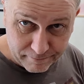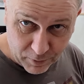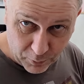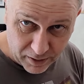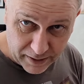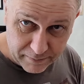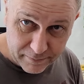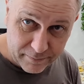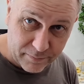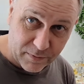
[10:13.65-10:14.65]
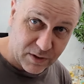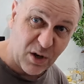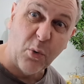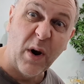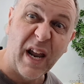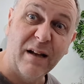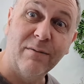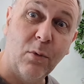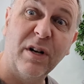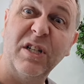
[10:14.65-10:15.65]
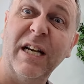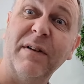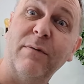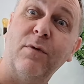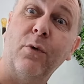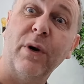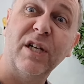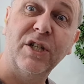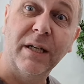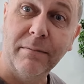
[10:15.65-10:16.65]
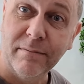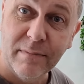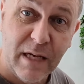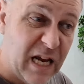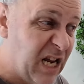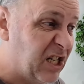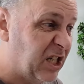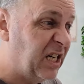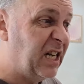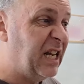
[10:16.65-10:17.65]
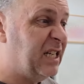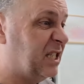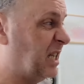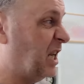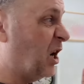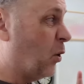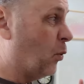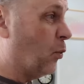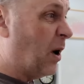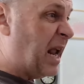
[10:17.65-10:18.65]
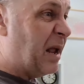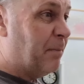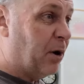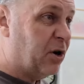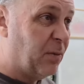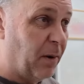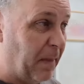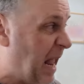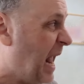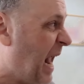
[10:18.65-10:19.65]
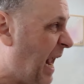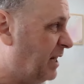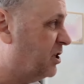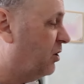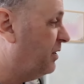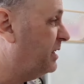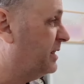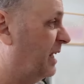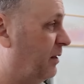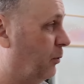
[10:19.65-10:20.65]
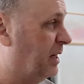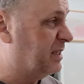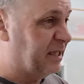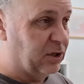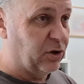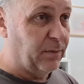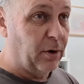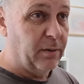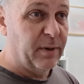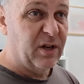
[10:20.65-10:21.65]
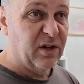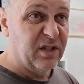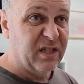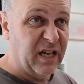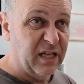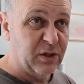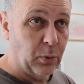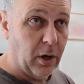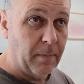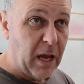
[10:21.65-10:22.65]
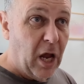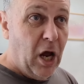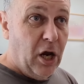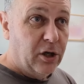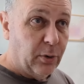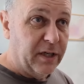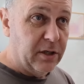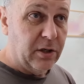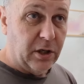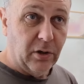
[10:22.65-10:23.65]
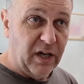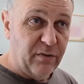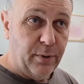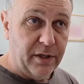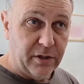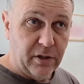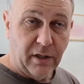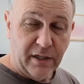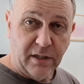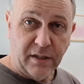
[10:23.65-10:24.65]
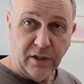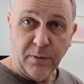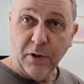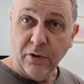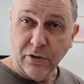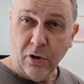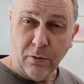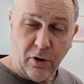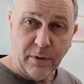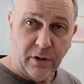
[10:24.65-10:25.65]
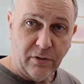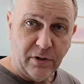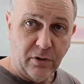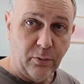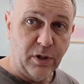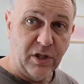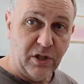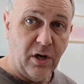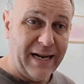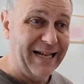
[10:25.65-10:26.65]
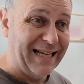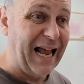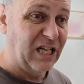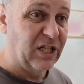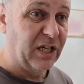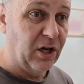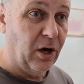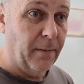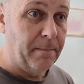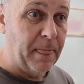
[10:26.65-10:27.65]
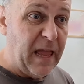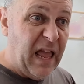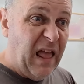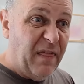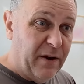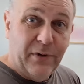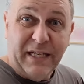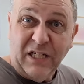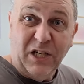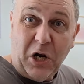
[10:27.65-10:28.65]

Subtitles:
Really? So rare. Why does she have to have all the rare shit? She is the rare Pokemon. And it's a good thing to say the rare syndrome component, because guess what? 22q 11.2 deletion syndrome, a chromosomal disorder which Dyan has actually got. There is actually a